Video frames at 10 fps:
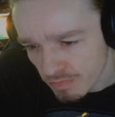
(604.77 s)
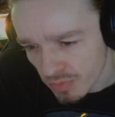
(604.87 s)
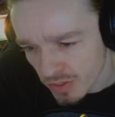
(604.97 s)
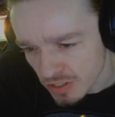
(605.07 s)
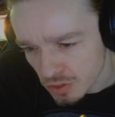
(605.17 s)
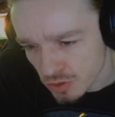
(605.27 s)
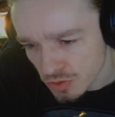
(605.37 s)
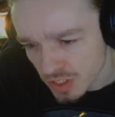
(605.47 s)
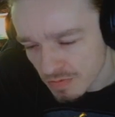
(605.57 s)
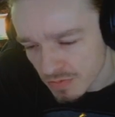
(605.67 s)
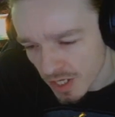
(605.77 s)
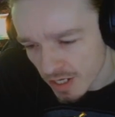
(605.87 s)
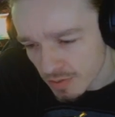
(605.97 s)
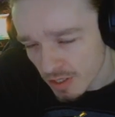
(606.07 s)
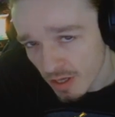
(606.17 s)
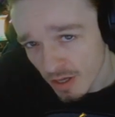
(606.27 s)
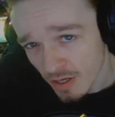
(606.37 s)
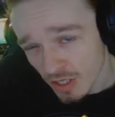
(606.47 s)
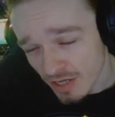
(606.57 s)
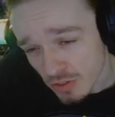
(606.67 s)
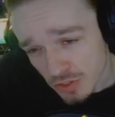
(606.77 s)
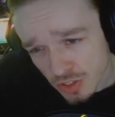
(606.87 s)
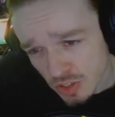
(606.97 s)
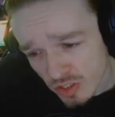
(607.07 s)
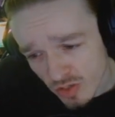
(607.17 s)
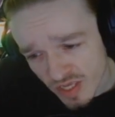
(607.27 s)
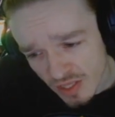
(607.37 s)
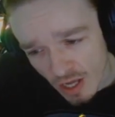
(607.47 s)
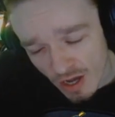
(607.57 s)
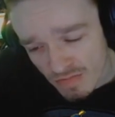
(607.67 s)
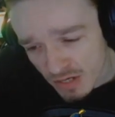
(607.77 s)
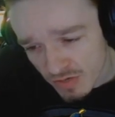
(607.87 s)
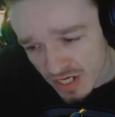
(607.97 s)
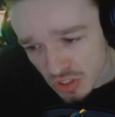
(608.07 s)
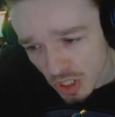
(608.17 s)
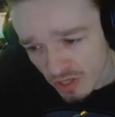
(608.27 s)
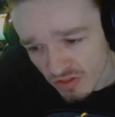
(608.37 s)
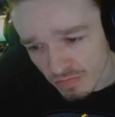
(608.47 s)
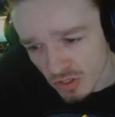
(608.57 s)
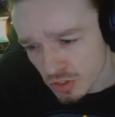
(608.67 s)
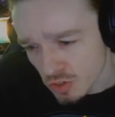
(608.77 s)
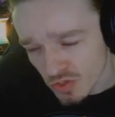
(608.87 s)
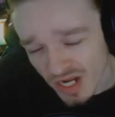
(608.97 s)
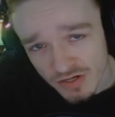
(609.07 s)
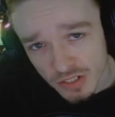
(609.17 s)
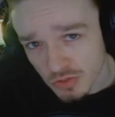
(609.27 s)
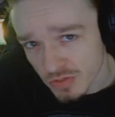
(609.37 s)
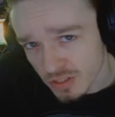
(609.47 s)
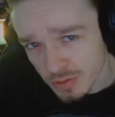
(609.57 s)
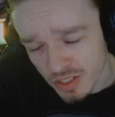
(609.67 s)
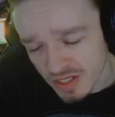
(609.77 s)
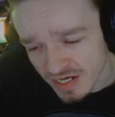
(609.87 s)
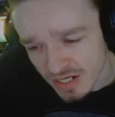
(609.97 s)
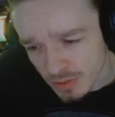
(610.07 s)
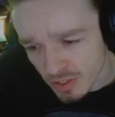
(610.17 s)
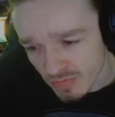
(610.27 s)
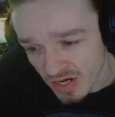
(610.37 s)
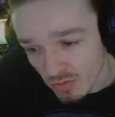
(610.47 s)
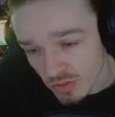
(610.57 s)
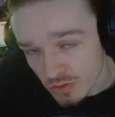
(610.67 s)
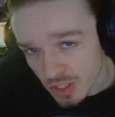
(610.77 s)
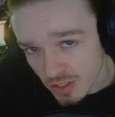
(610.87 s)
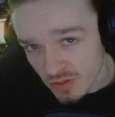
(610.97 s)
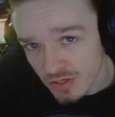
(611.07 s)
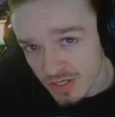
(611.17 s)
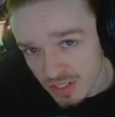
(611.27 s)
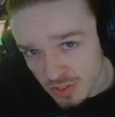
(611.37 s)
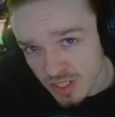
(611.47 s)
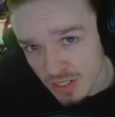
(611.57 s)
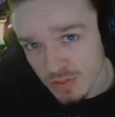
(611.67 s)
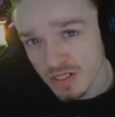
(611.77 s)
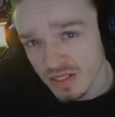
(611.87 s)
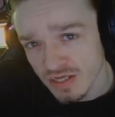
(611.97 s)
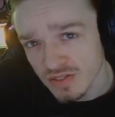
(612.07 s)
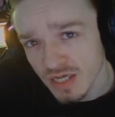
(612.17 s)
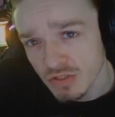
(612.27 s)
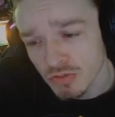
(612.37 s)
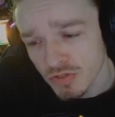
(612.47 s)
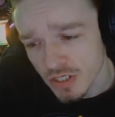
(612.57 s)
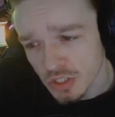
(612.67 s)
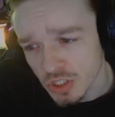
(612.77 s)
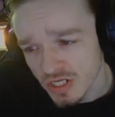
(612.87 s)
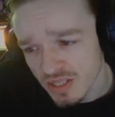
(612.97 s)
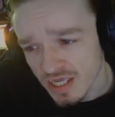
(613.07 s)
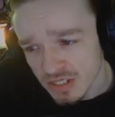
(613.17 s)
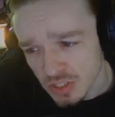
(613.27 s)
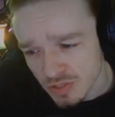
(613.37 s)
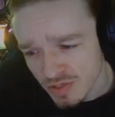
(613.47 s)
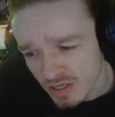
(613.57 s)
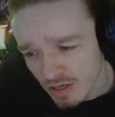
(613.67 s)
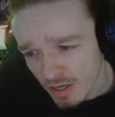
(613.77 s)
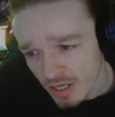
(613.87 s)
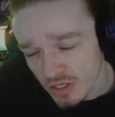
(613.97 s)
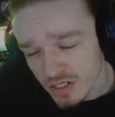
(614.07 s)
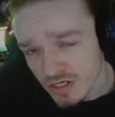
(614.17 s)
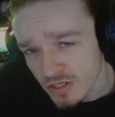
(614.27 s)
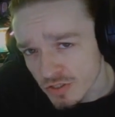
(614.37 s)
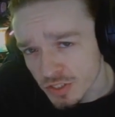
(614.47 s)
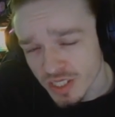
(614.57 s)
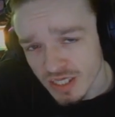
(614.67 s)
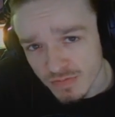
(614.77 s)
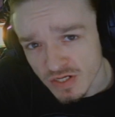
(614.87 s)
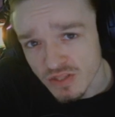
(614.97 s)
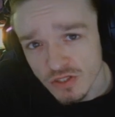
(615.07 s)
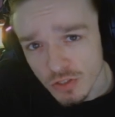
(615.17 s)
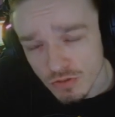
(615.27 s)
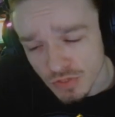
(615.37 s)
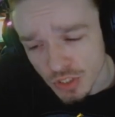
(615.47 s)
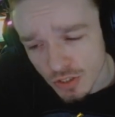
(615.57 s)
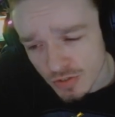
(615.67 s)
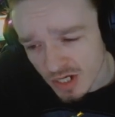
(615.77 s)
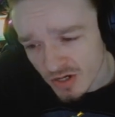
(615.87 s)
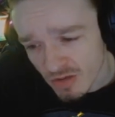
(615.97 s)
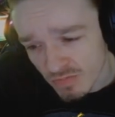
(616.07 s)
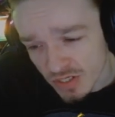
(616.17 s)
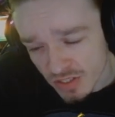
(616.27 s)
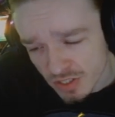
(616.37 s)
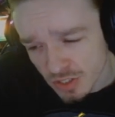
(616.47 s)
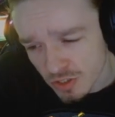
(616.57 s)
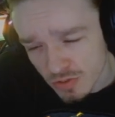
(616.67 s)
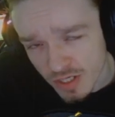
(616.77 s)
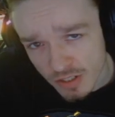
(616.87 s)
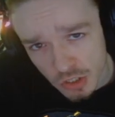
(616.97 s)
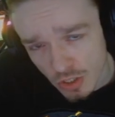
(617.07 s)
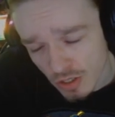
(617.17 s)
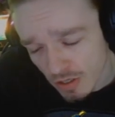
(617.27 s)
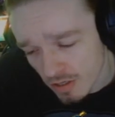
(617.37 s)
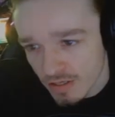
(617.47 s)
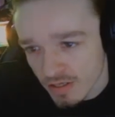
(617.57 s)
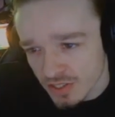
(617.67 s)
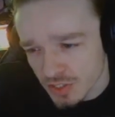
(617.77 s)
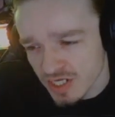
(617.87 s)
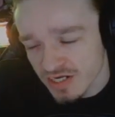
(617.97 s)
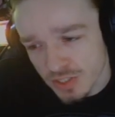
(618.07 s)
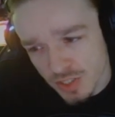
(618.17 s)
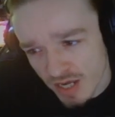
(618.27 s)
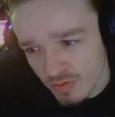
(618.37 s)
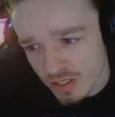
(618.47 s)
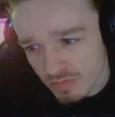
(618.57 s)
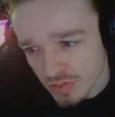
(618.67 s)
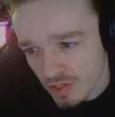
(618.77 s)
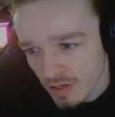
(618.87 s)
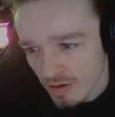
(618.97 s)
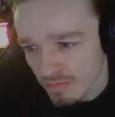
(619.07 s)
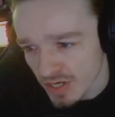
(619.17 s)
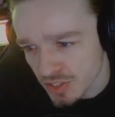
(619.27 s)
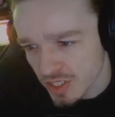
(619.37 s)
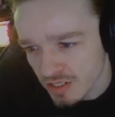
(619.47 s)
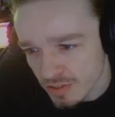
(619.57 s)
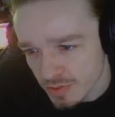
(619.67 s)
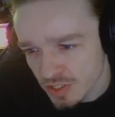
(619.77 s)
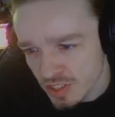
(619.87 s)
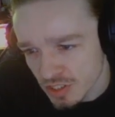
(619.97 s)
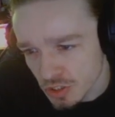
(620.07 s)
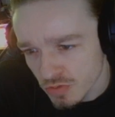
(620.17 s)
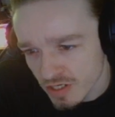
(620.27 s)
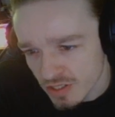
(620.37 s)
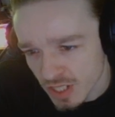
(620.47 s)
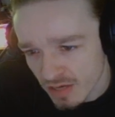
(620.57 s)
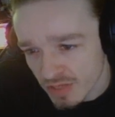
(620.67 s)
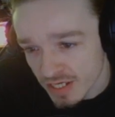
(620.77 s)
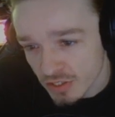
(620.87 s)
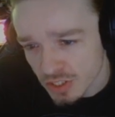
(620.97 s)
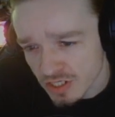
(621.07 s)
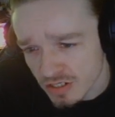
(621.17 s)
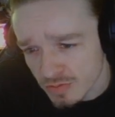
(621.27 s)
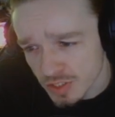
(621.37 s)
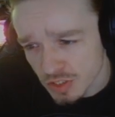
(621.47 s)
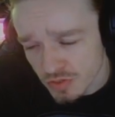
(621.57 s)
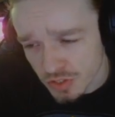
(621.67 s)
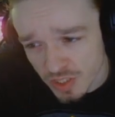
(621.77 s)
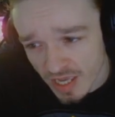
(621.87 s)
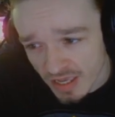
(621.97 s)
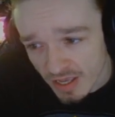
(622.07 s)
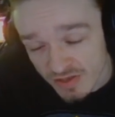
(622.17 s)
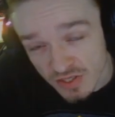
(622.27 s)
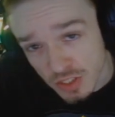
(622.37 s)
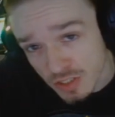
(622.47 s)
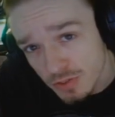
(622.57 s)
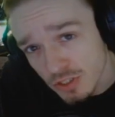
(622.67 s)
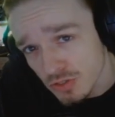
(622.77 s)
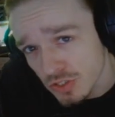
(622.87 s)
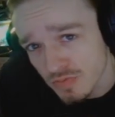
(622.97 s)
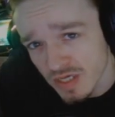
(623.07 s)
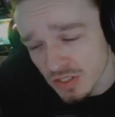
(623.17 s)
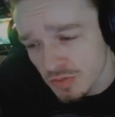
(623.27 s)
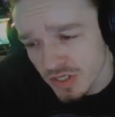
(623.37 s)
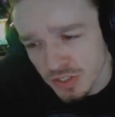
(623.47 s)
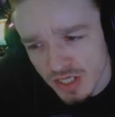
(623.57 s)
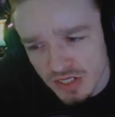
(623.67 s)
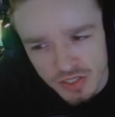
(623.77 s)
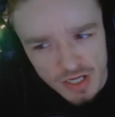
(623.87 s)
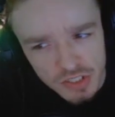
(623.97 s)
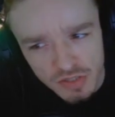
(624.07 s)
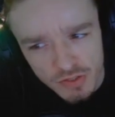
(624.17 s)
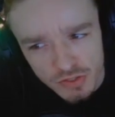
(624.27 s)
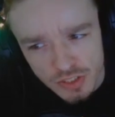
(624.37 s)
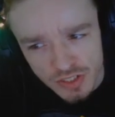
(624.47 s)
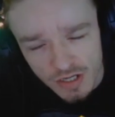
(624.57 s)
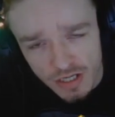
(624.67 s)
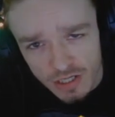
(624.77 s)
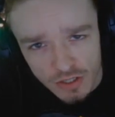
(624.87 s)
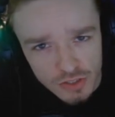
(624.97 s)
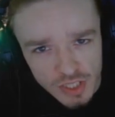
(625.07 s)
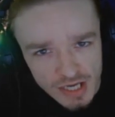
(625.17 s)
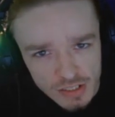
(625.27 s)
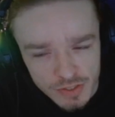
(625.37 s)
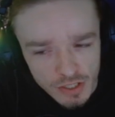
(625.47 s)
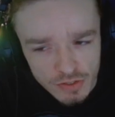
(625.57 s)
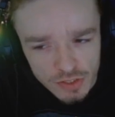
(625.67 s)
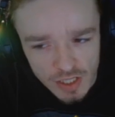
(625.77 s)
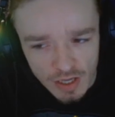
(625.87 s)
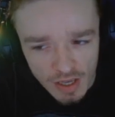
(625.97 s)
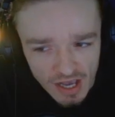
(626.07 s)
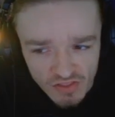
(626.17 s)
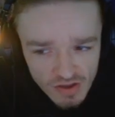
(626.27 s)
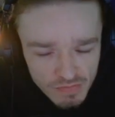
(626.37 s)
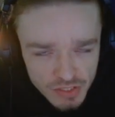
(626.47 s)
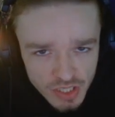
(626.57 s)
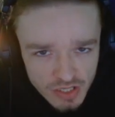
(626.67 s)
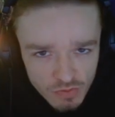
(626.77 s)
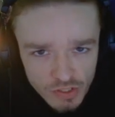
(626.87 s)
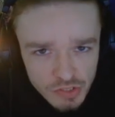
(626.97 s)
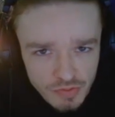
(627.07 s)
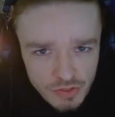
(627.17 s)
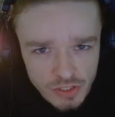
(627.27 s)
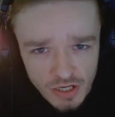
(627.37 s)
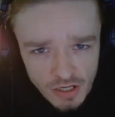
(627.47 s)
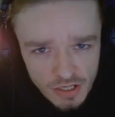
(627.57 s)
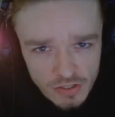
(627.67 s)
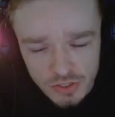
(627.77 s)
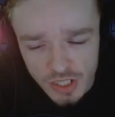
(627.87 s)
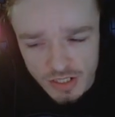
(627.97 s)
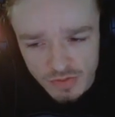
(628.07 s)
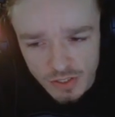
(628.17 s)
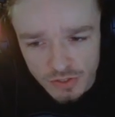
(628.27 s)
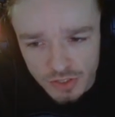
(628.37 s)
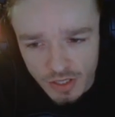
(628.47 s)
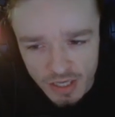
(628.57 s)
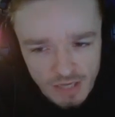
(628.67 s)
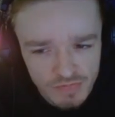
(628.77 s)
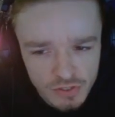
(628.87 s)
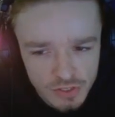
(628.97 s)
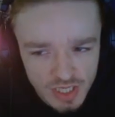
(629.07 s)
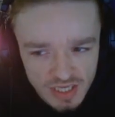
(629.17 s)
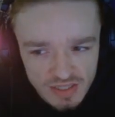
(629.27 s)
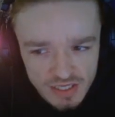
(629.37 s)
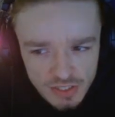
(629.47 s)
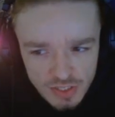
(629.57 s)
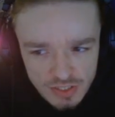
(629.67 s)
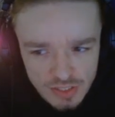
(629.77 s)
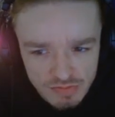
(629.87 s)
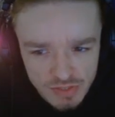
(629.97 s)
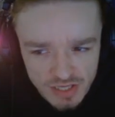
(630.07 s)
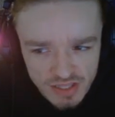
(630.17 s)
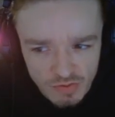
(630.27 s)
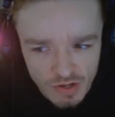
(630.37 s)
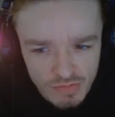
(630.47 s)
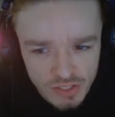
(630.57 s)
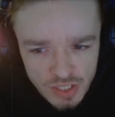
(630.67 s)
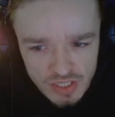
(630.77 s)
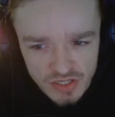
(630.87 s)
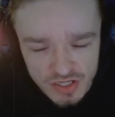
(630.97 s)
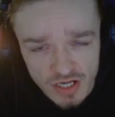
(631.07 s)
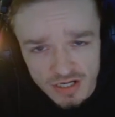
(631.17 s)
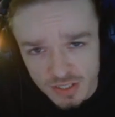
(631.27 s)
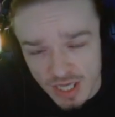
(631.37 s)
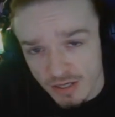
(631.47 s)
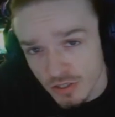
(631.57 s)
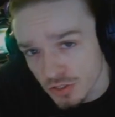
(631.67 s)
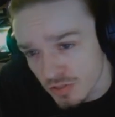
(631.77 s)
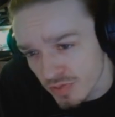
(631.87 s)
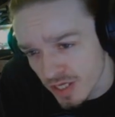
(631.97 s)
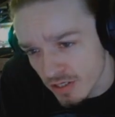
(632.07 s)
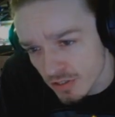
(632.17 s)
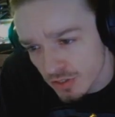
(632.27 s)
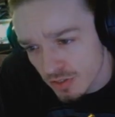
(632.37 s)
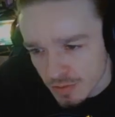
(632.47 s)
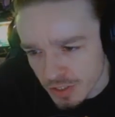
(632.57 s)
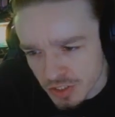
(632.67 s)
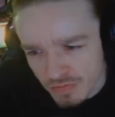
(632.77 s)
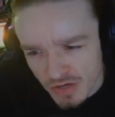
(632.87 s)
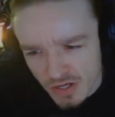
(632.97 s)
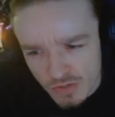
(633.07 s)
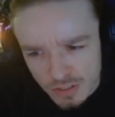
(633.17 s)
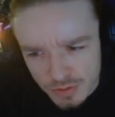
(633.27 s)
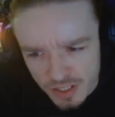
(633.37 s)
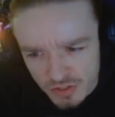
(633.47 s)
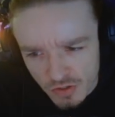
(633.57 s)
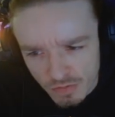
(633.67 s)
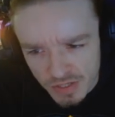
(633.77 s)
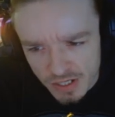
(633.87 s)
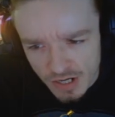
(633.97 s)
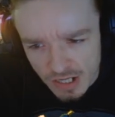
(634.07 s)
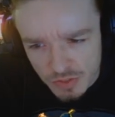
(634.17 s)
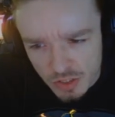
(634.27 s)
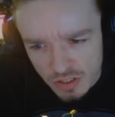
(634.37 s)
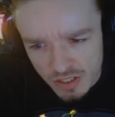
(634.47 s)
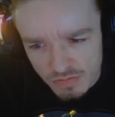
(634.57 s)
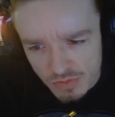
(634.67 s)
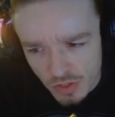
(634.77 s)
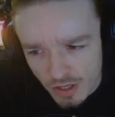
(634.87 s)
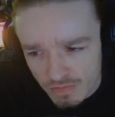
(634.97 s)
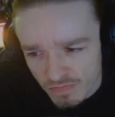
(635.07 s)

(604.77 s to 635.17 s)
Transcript: 0.275. I use this a little bit in the combat range. The burst cooldown doesn't really feel any different, but I will tell you there is definitely a damage reduction in the AZV. You're going to notice it even in the Doom 0 variant, but it is still very strong. Let's get into Cyberlimbs. Buzzkilla fixed an issue where it attacked players in an invisible state. This confuses me. Is Buzzkilla not supposed to knock a ghost out of Ghost? I thought Buzzkilla was supposed to knock a ghost out of Ghost. If they're saying this, it seems like they want Buzzkilla to not attack ghosted players. Fixed a bug where it failed to appear after a limb swap.